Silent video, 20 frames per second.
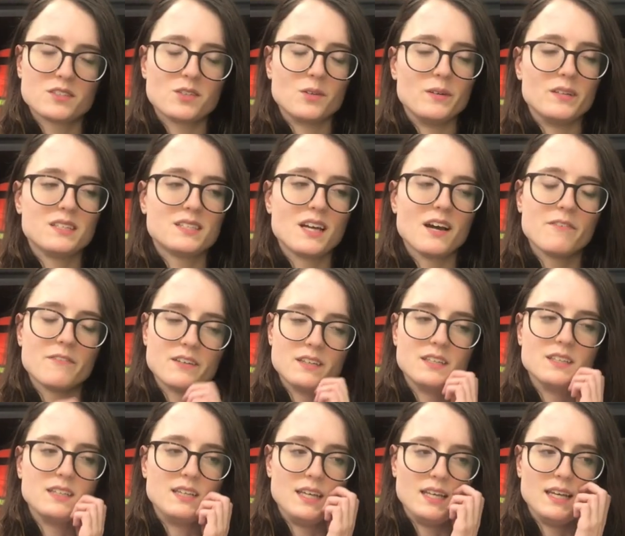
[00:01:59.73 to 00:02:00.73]
So it
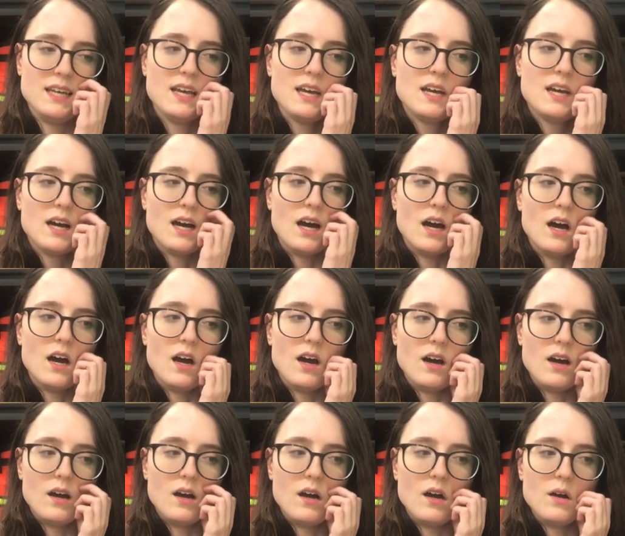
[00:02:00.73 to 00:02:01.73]
definitely
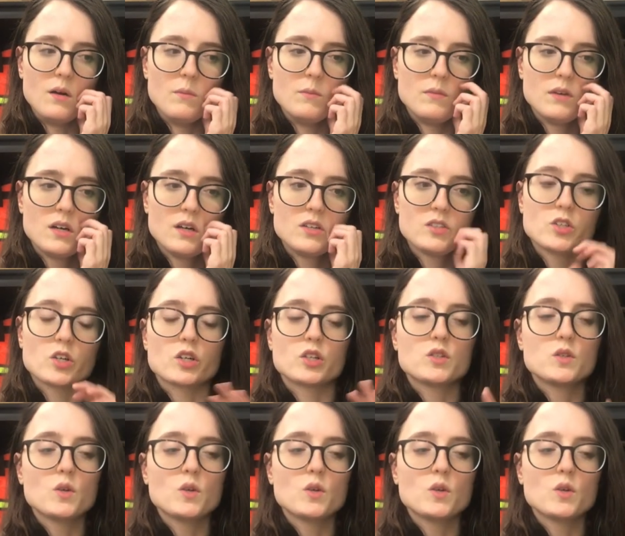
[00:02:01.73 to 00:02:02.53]
took a